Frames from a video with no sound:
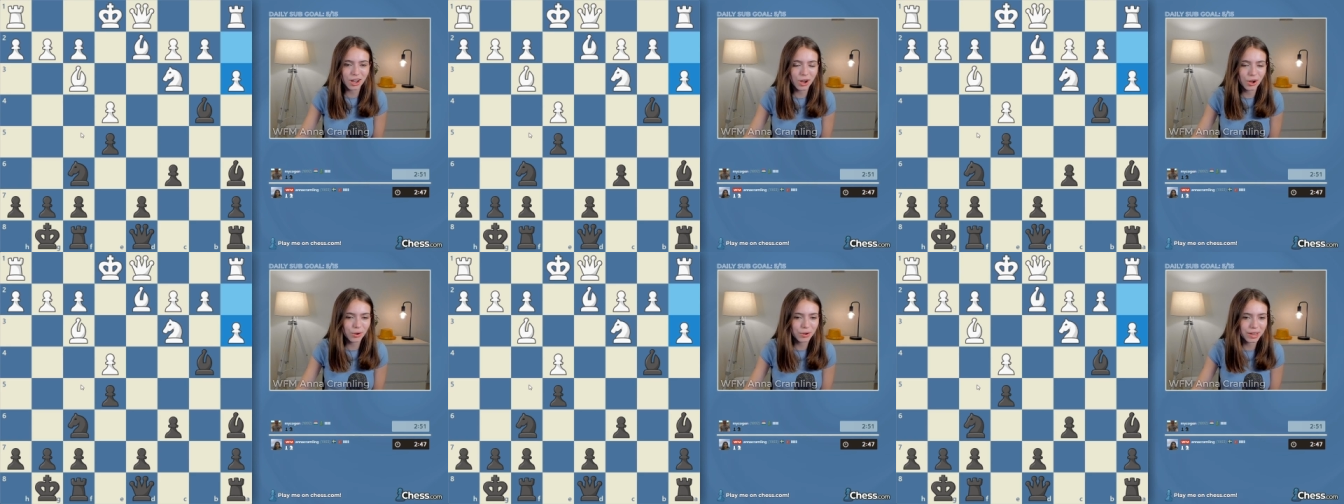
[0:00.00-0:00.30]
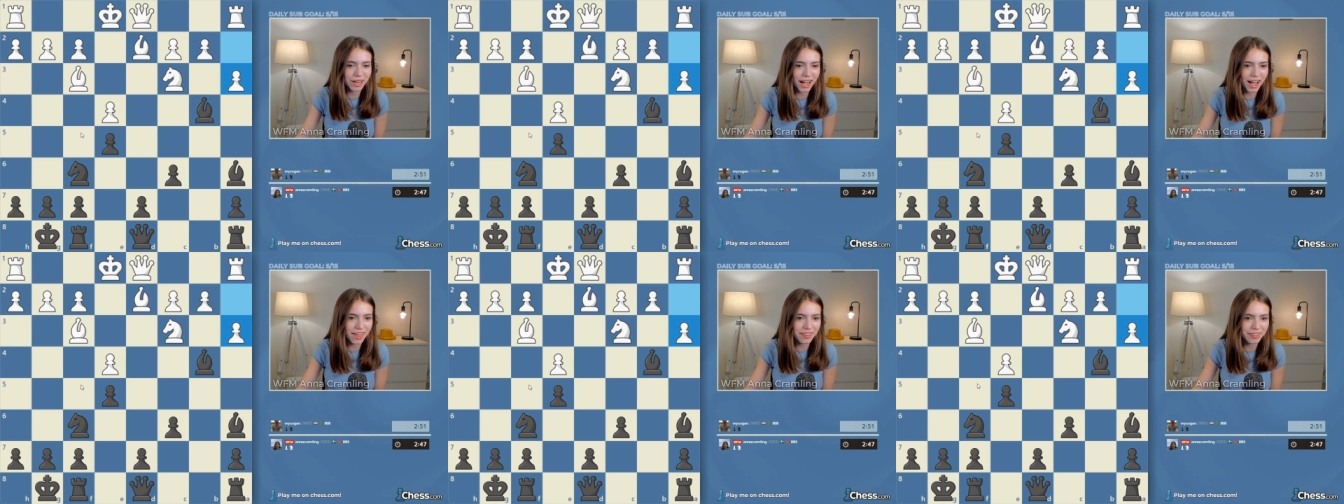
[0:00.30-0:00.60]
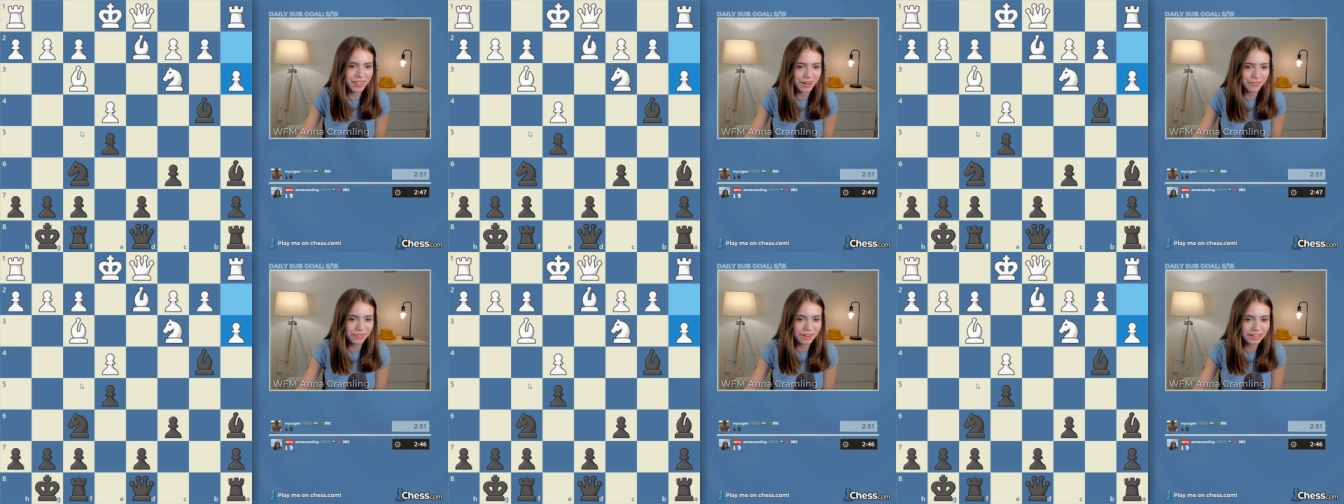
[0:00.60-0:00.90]
Oh yeah,
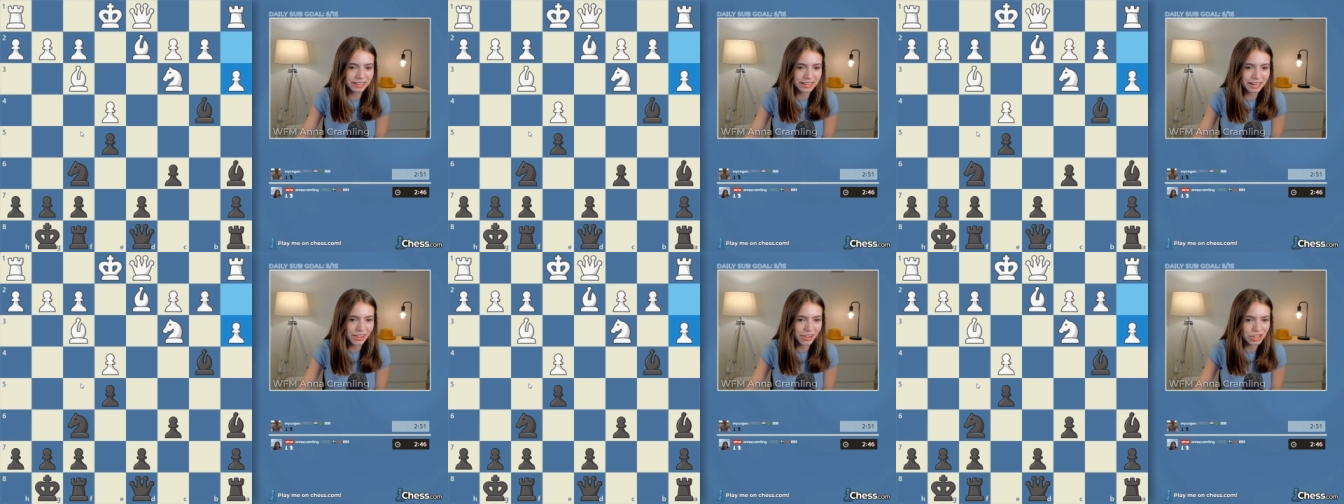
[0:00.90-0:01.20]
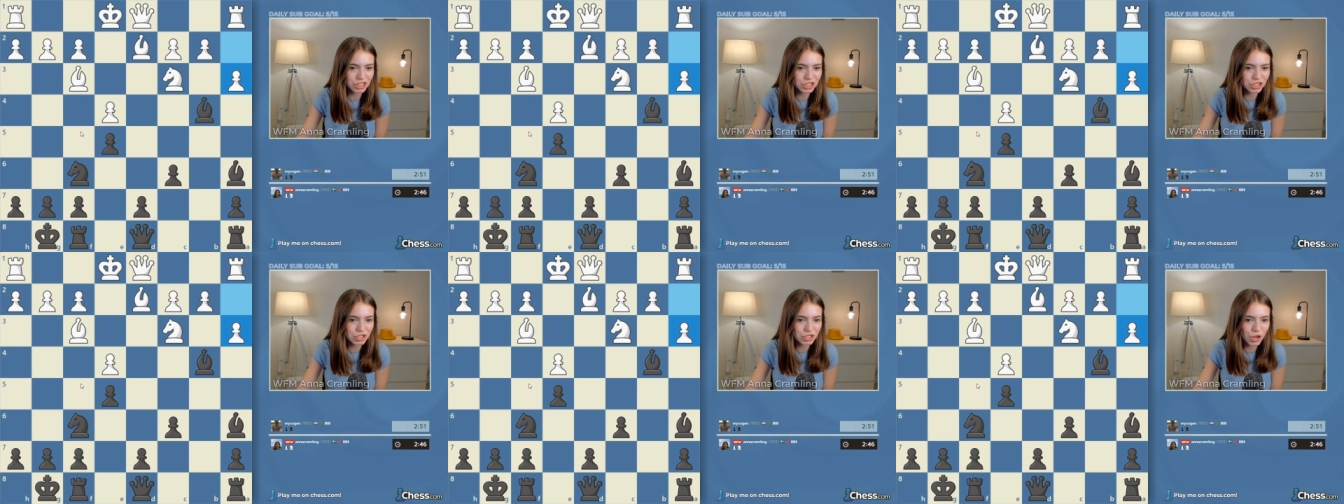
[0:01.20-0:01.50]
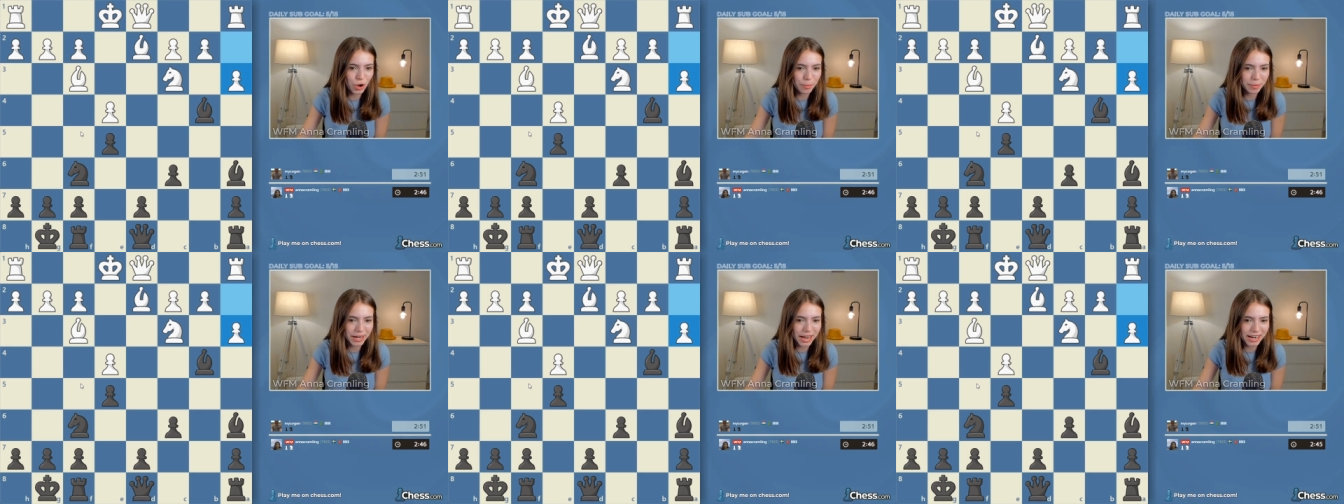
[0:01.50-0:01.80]
definitely. There's
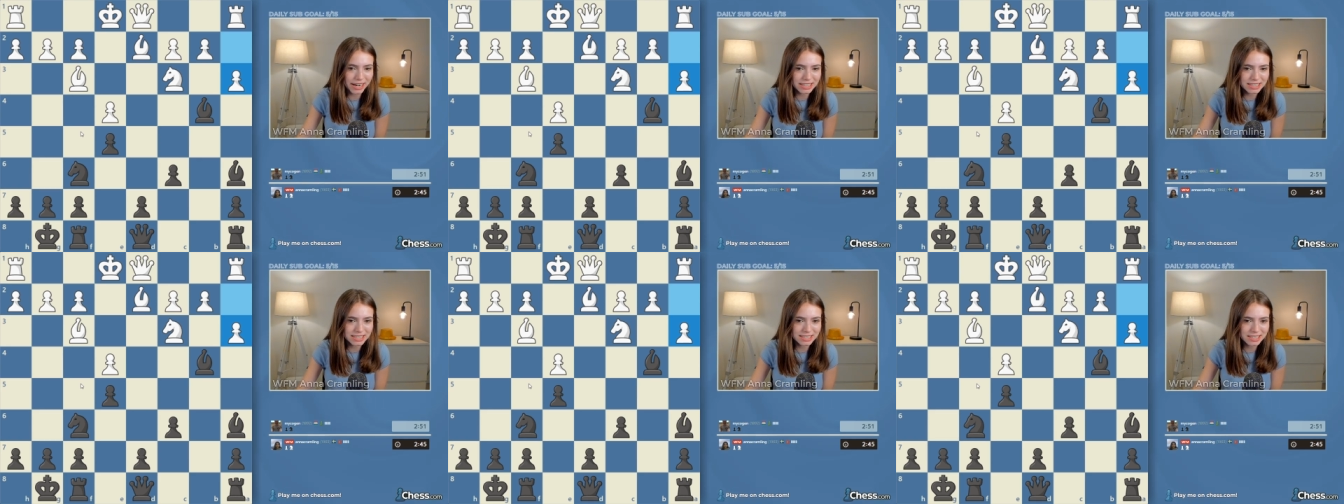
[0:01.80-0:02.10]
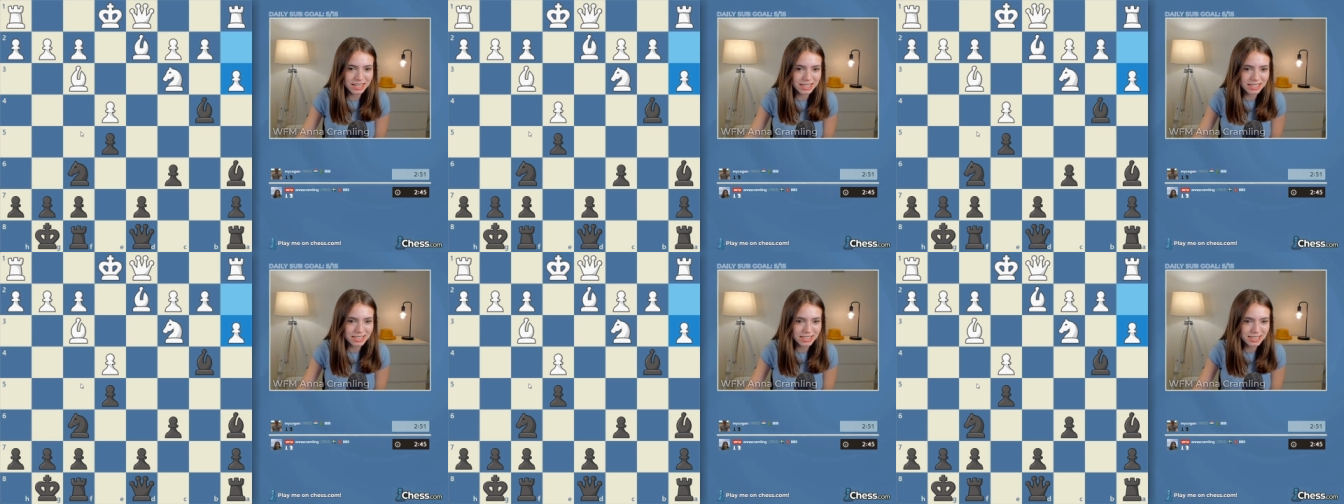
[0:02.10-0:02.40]
so many Annas in chess.